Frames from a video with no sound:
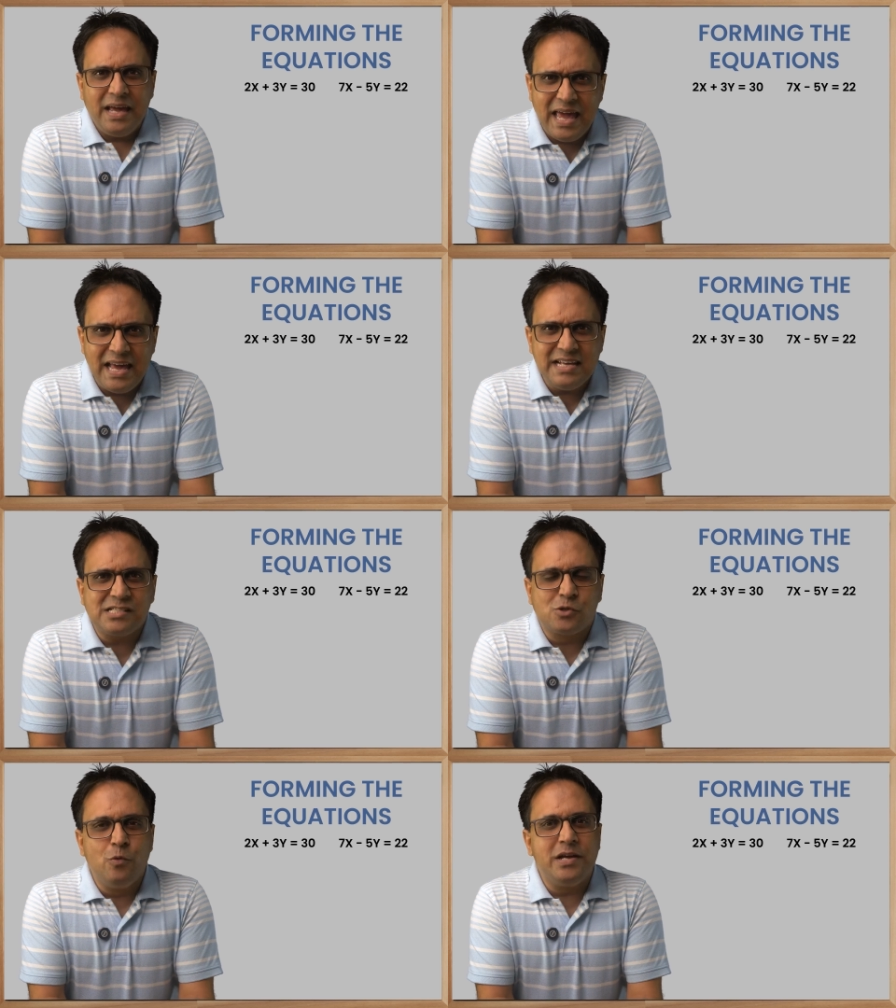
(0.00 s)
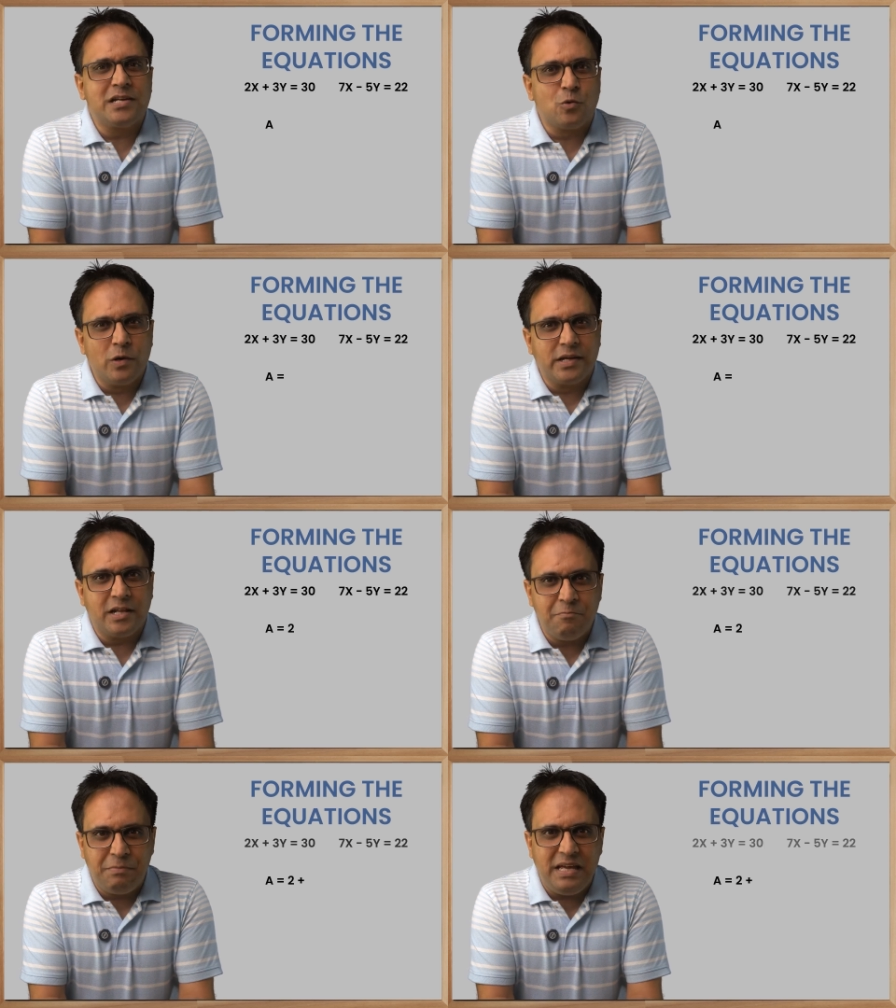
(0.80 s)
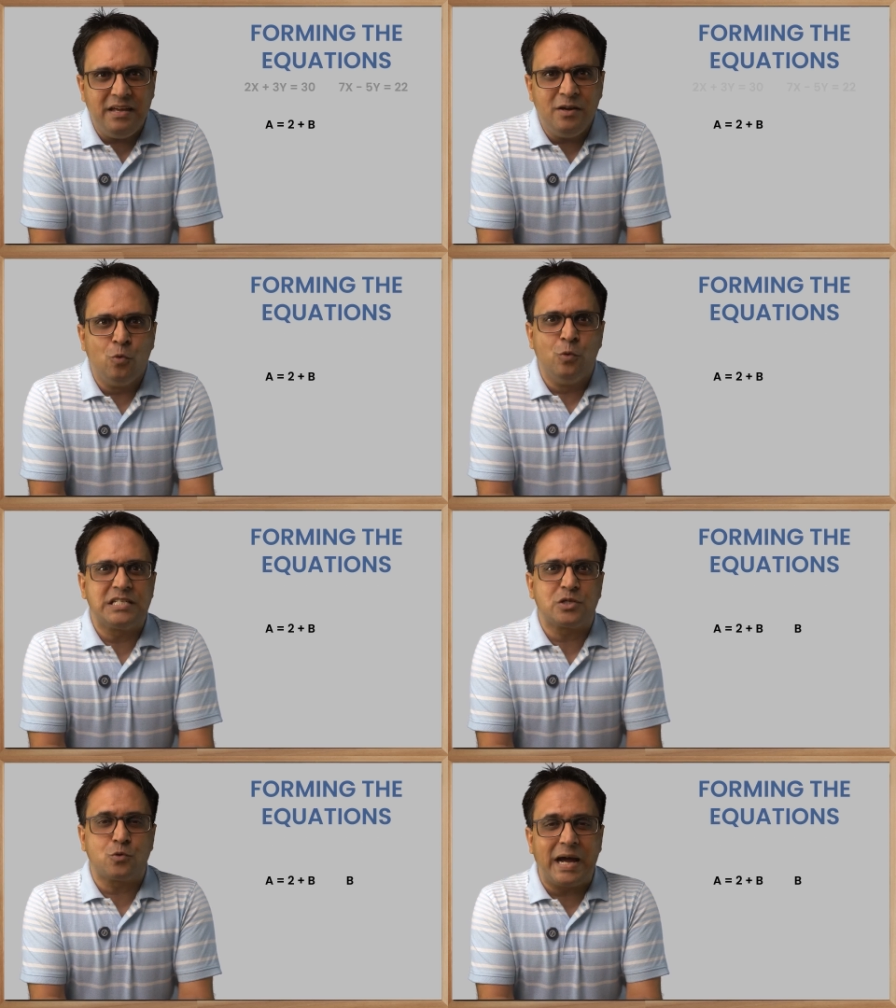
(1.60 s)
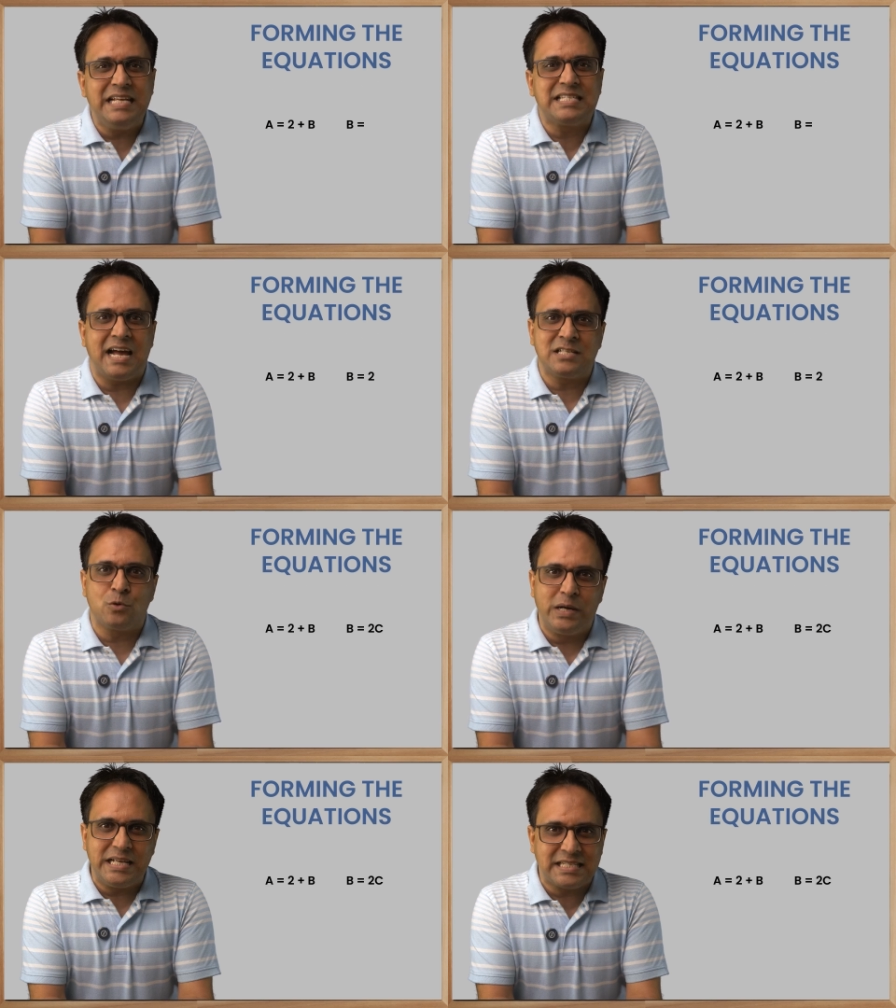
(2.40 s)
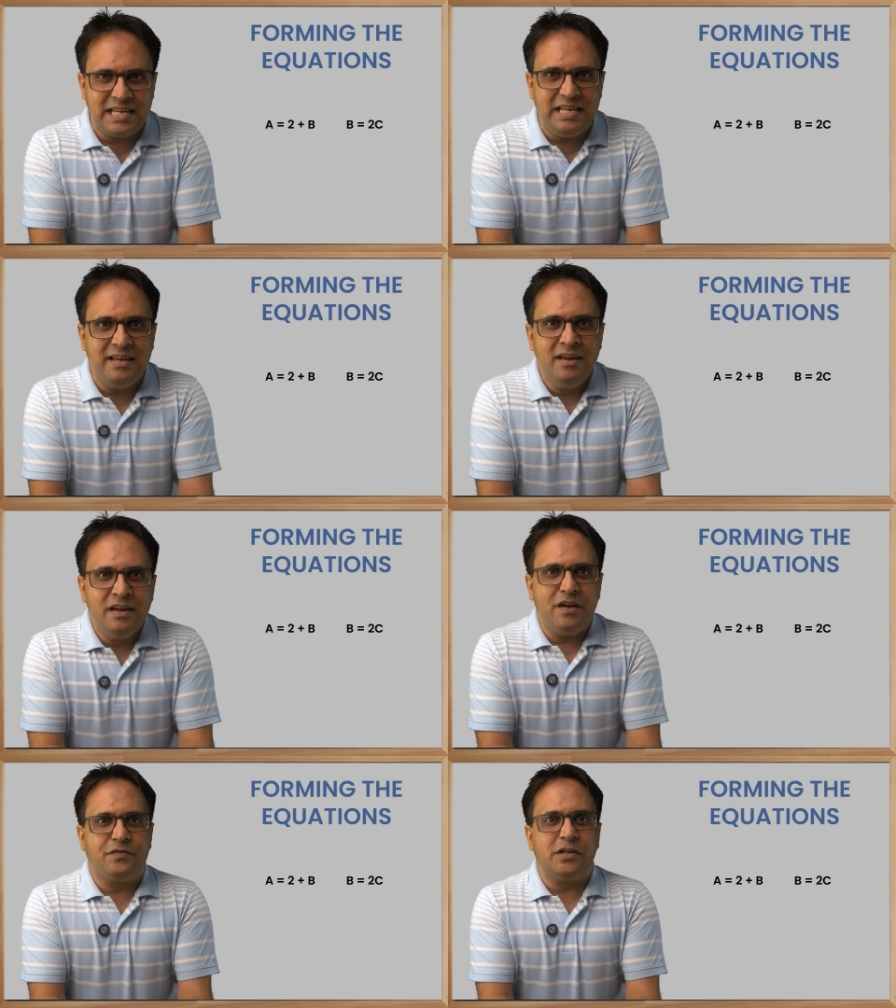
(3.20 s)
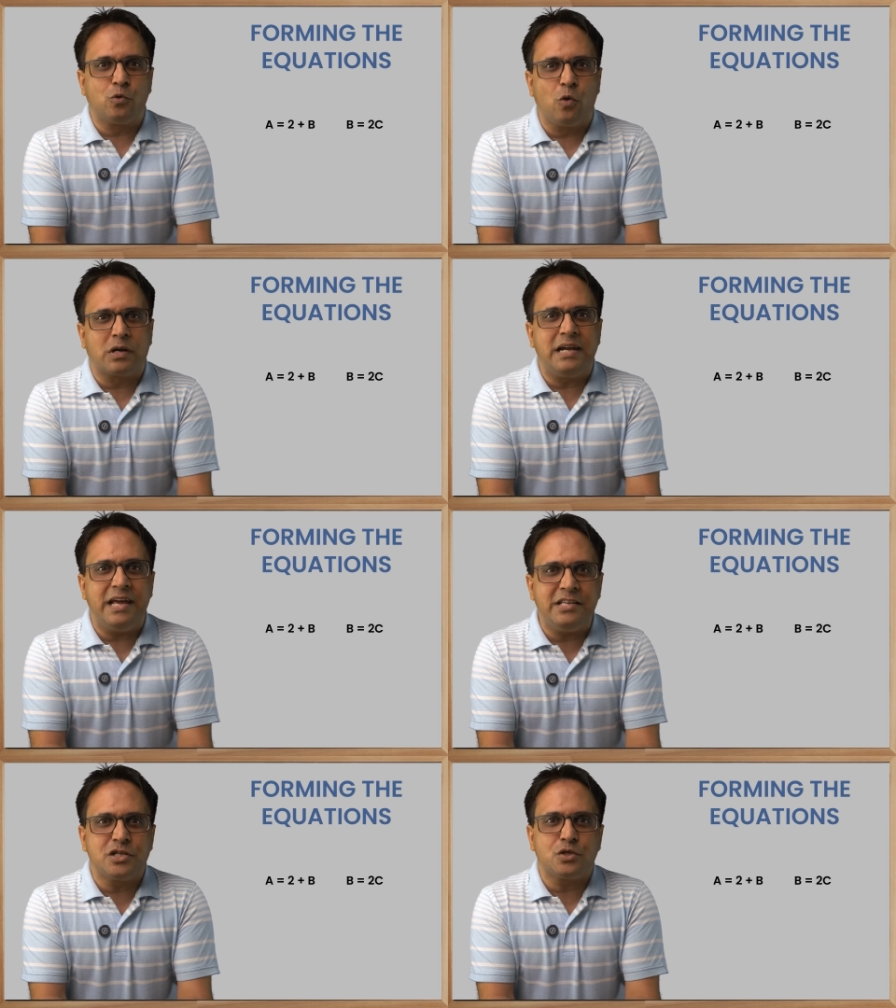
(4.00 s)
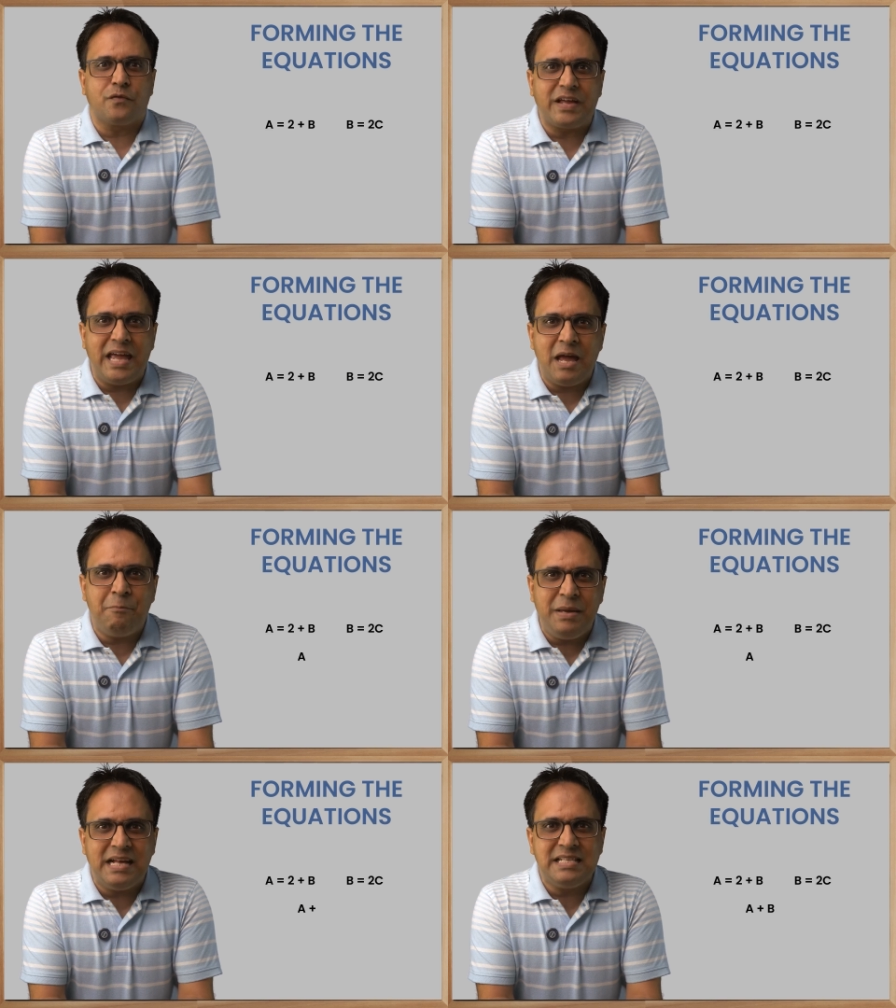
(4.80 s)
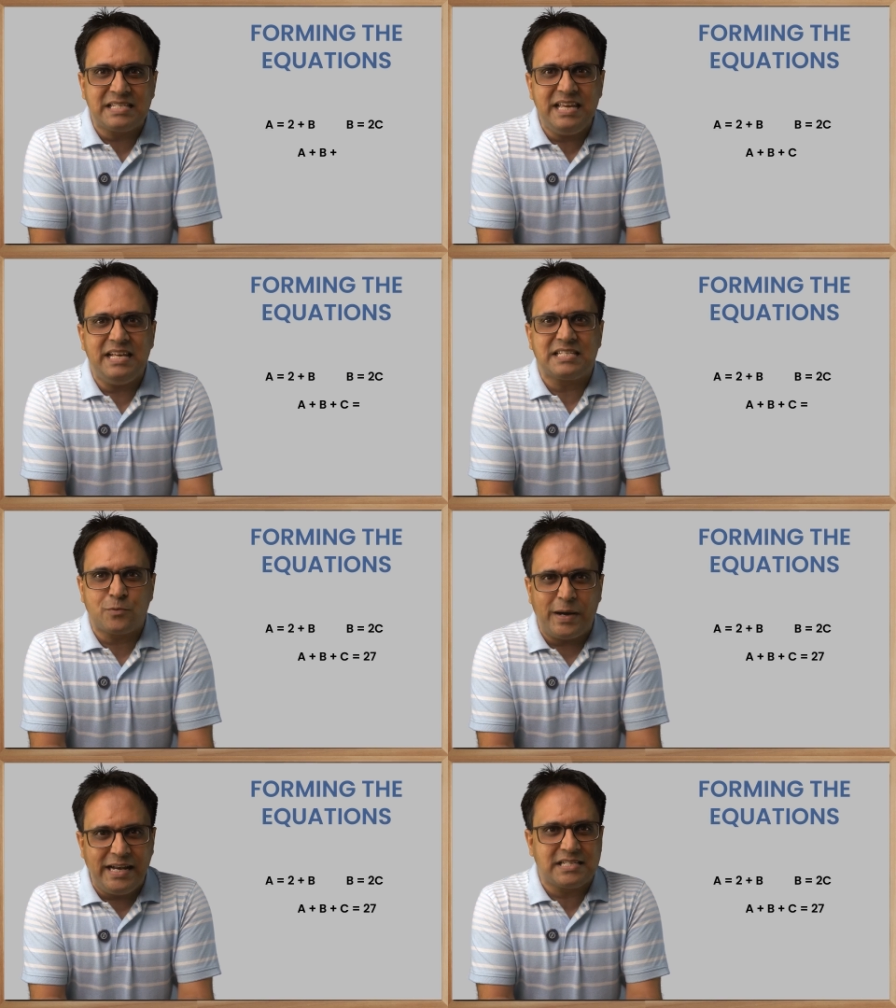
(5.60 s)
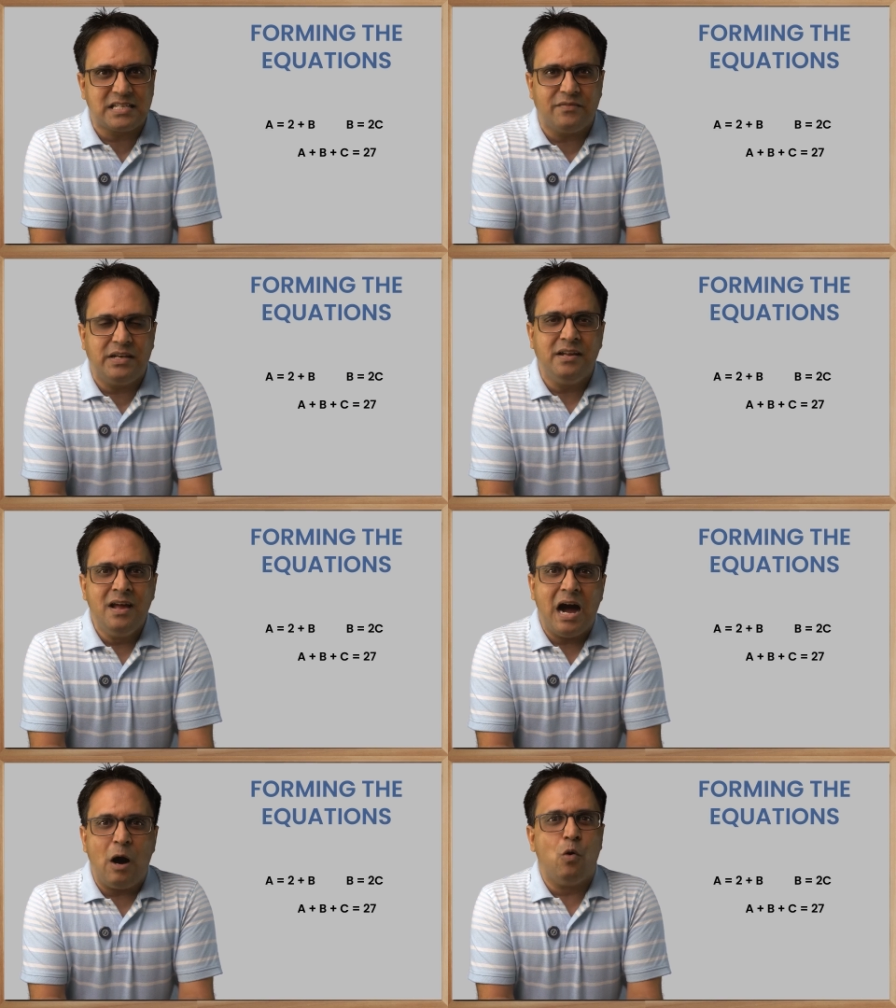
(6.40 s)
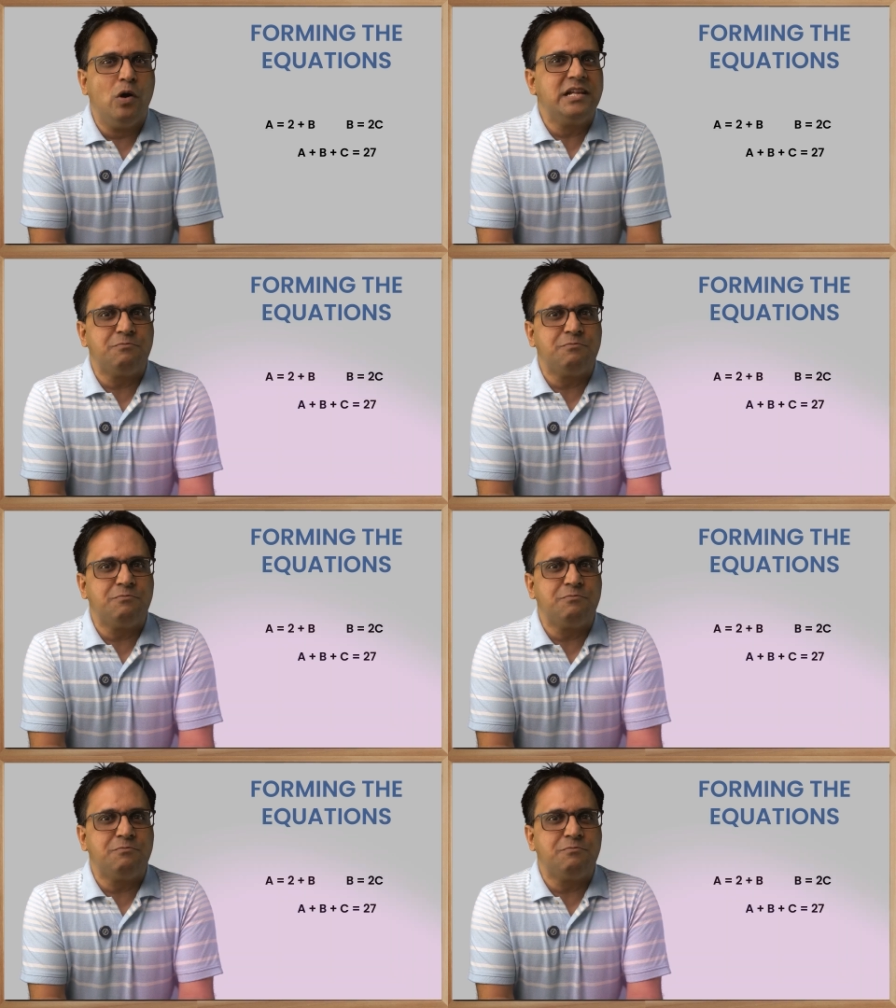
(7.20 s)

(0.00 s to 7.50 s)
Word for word: A is 2 years older than B, who is twice as old as C. If the total ages of A, B and C is 27, how old is